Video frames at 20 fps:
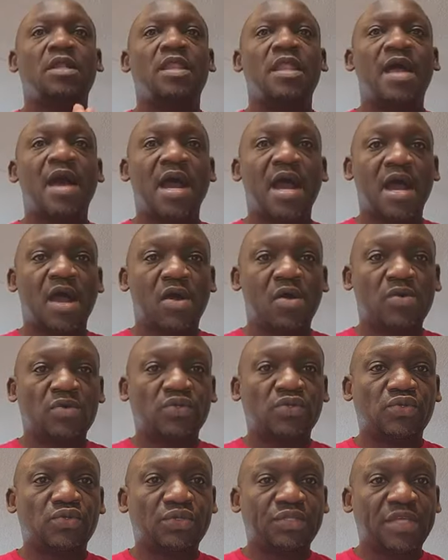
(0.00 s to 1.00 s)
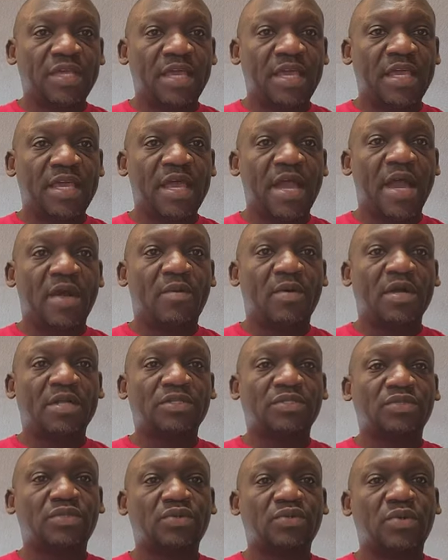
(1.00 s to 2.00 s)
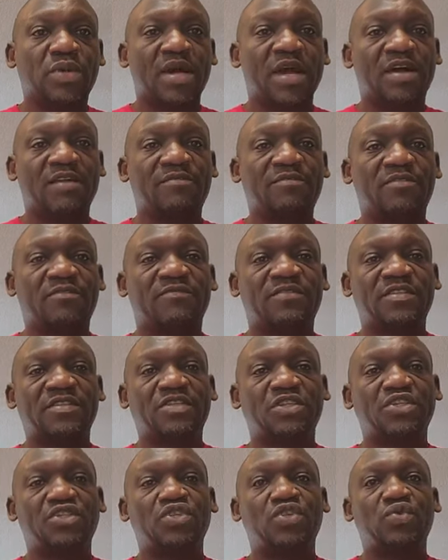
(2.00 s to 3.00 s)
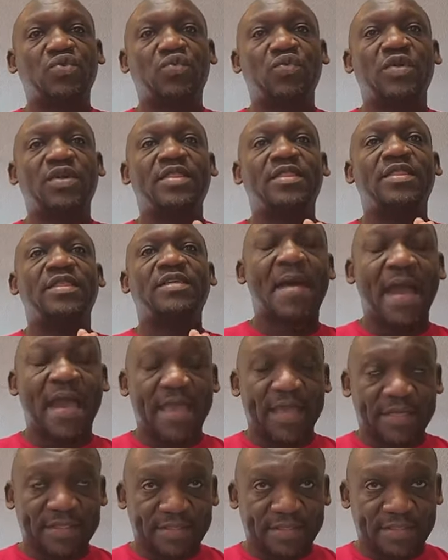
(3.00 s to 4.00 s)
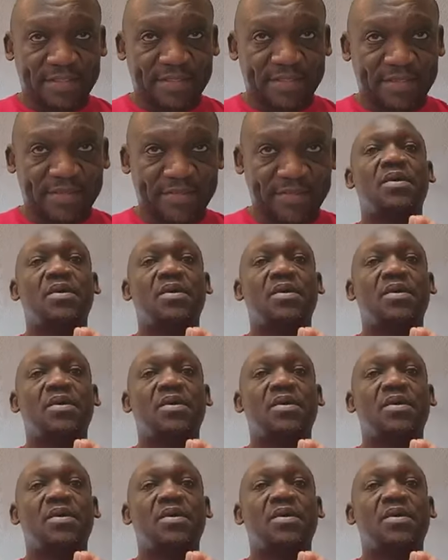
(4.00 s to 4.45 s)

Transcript: Now, today, I want to have conversation with buyers.